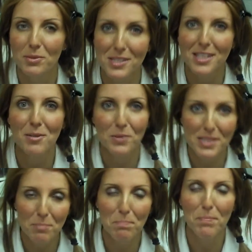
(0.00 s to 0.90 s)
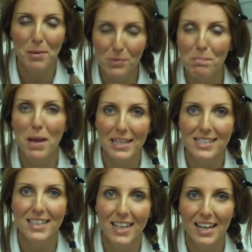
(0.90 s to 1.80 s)
It was it was a, it was
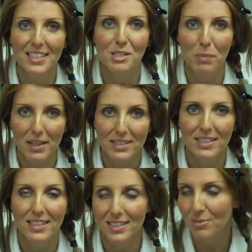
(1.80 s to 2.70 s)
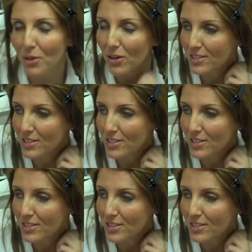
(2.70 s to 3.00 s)
better than I expected. It yeah.